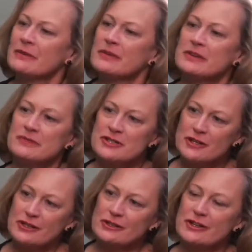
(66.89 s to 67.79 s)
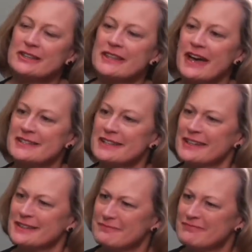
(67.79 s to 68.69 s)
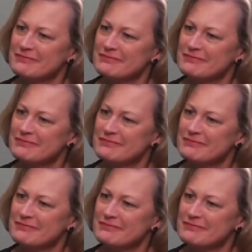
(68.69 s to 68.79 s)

we took a look at that, said